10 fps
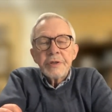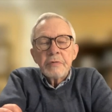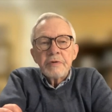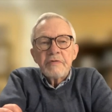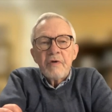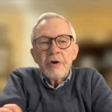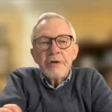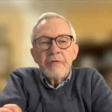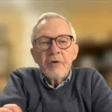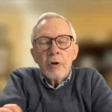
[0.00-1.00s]
it was very
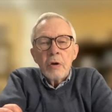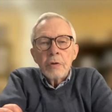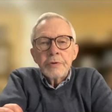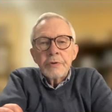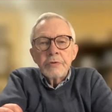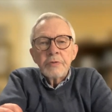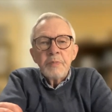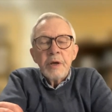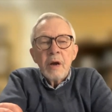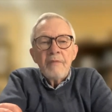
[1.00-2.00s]
difficult to
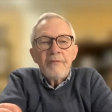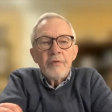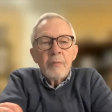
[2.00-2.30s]
speak up for